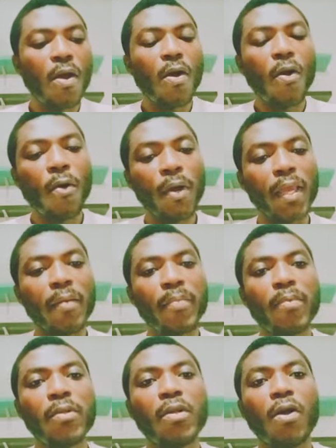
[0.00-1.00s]

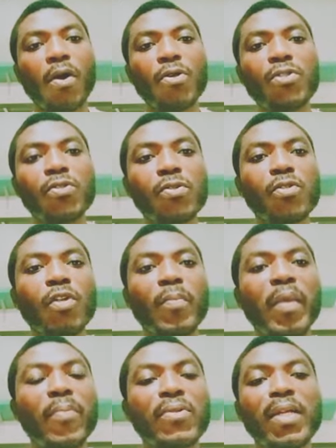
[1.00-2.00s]
Okay, also some
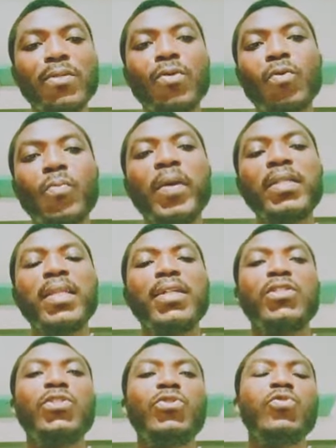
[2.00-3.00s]
important document
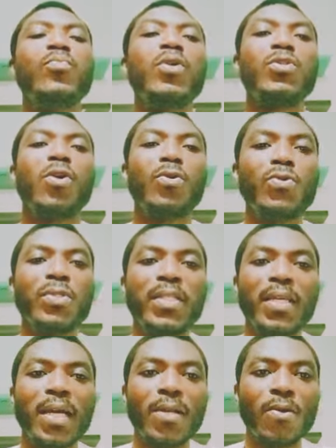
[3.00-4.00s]
that you must also
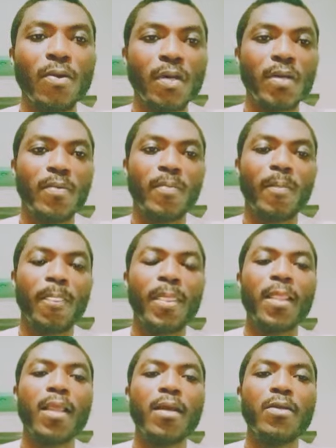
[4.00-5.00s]
take along:
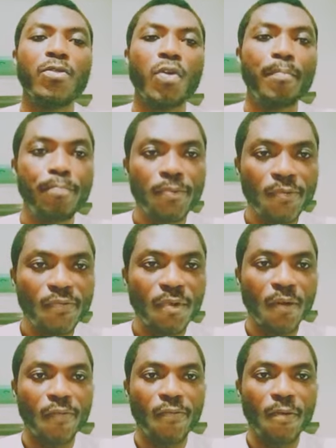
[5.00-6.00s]
your proof
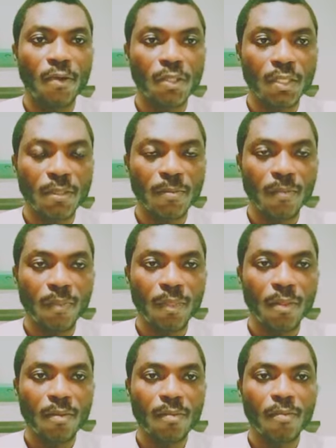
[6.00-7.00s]
of fund.
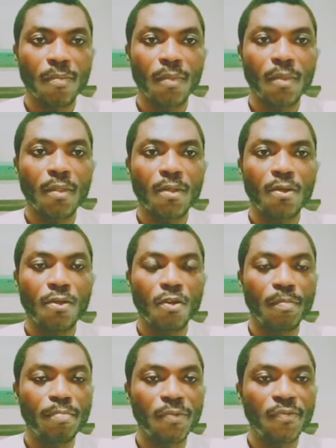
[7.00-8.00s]
Your
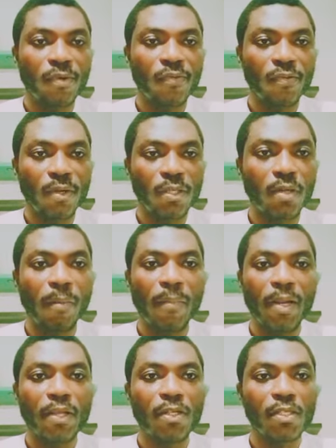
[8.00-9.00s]
proof of fund,
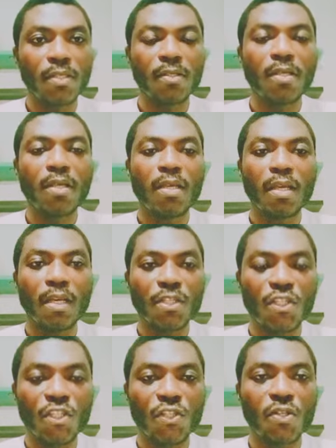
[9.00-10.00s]
please
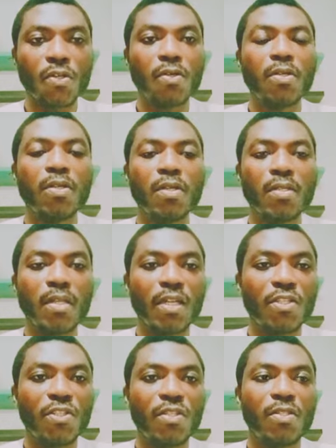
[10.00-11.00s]
ensure
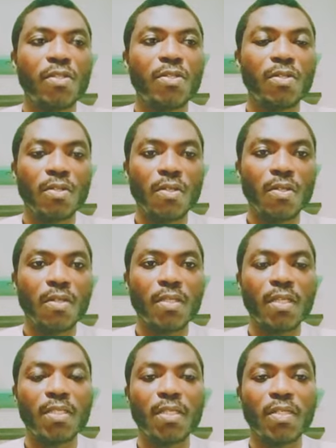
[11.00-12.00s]
that
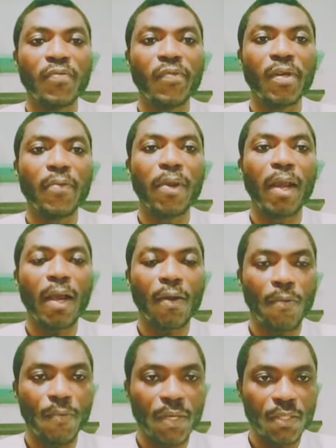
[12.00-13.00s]
this is very
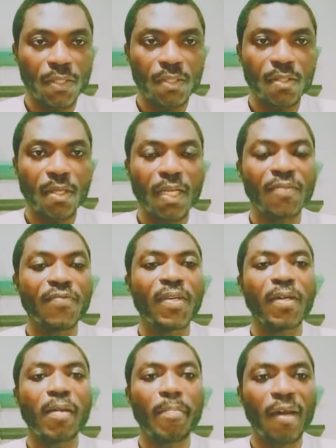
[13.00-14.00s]
accurate and
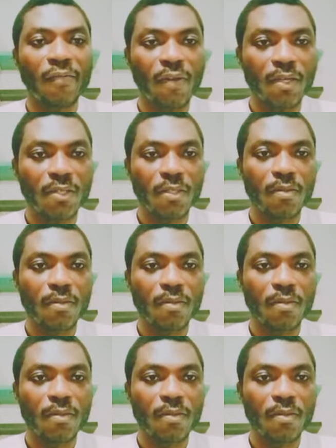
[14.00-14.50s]
very perfect.